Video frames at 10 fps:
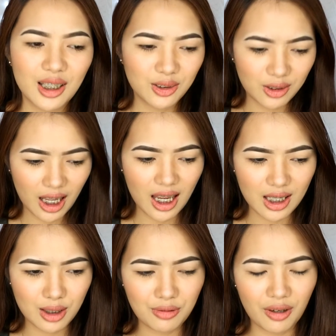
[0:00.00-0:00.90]

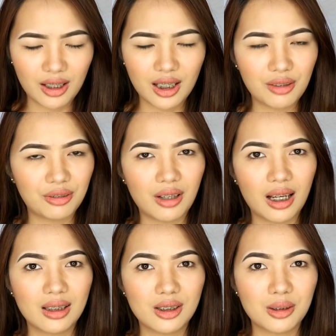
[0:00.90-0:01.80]
Today is far
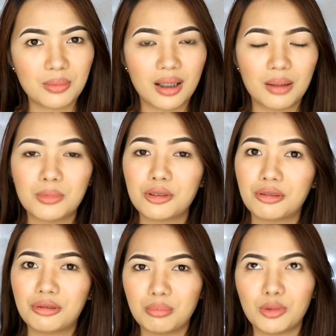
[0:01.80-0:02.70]
different sa mga
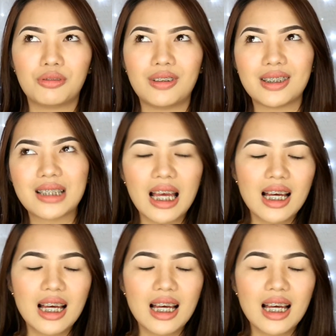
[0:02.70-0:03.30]
movies.